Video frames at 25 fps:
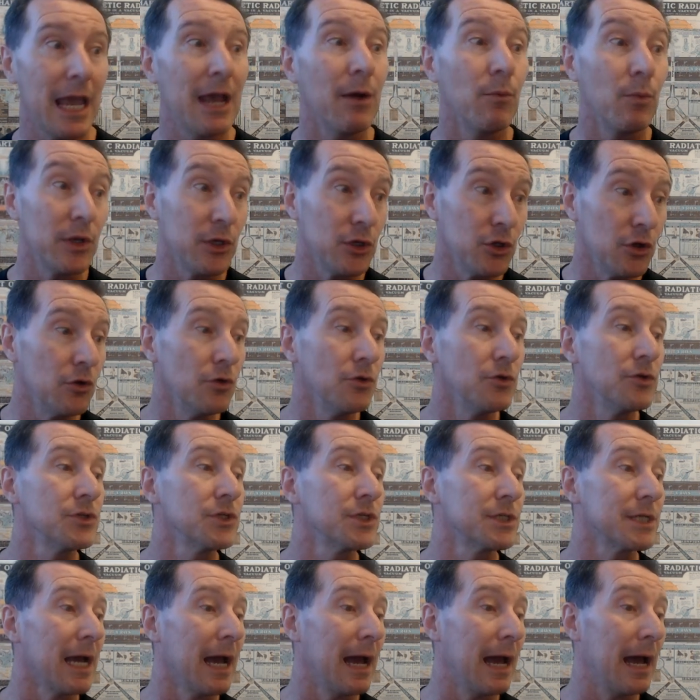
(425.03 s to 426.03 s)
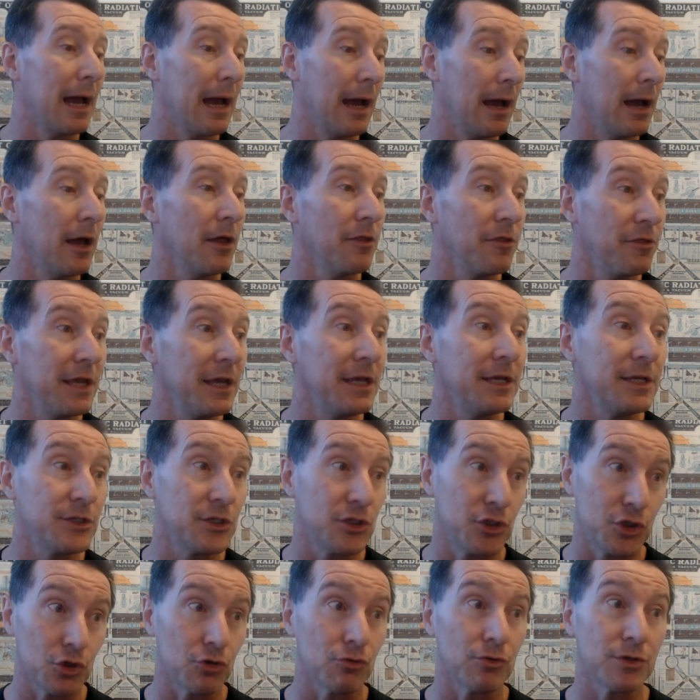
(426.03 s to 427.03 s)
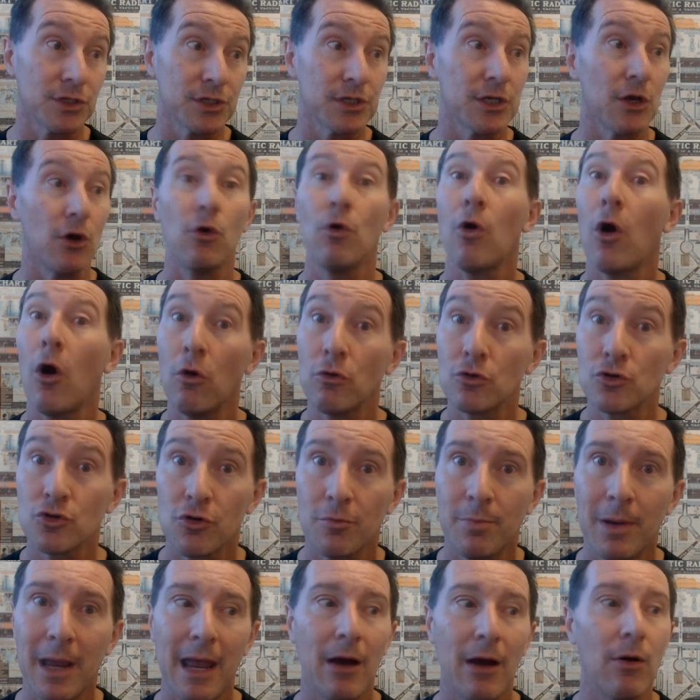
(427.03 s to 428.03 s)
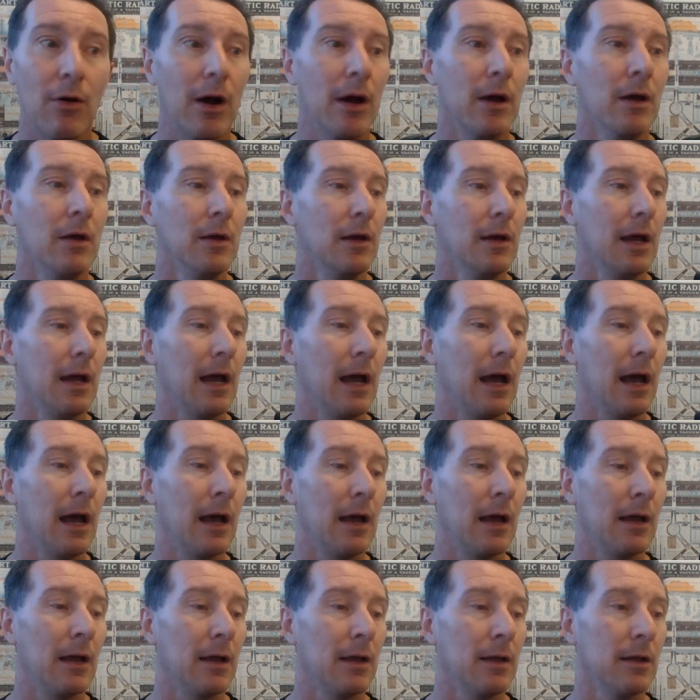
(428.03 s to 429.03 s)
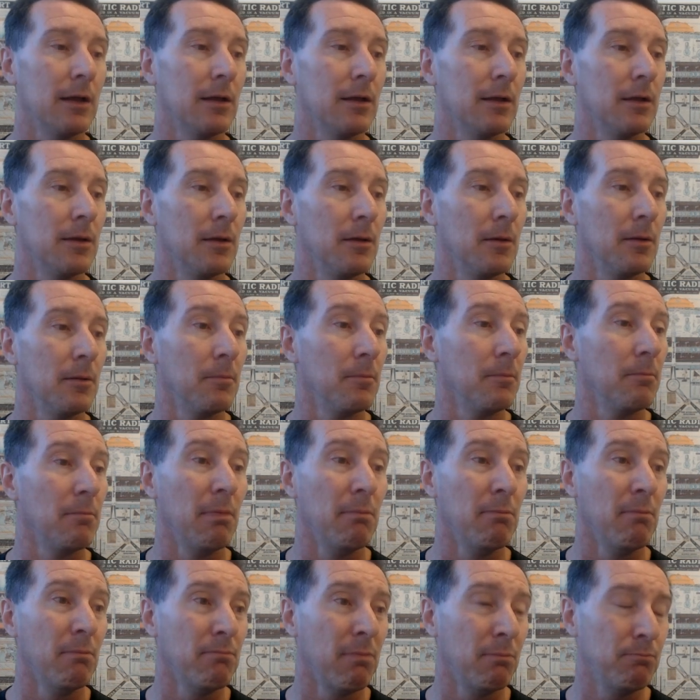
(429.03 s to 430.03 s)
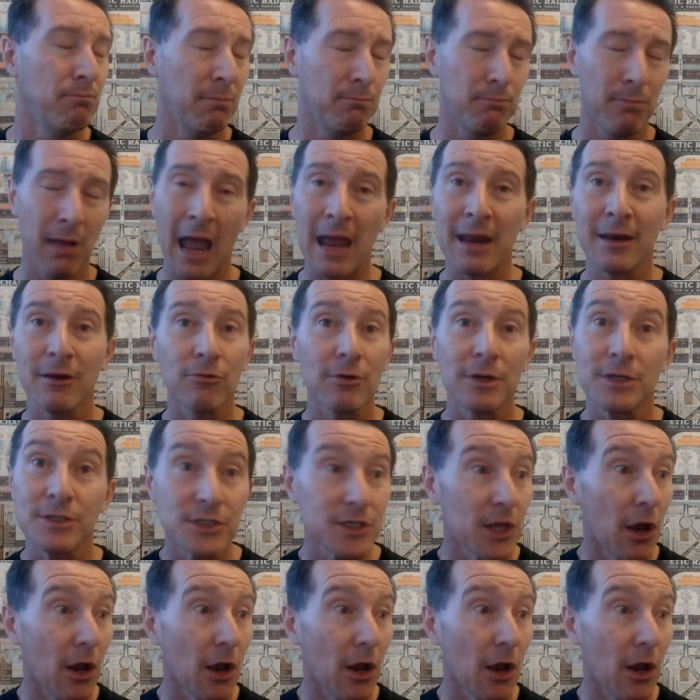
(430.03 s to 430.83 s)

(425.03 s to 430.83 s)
and we used these Duracell Ultra Power batteries.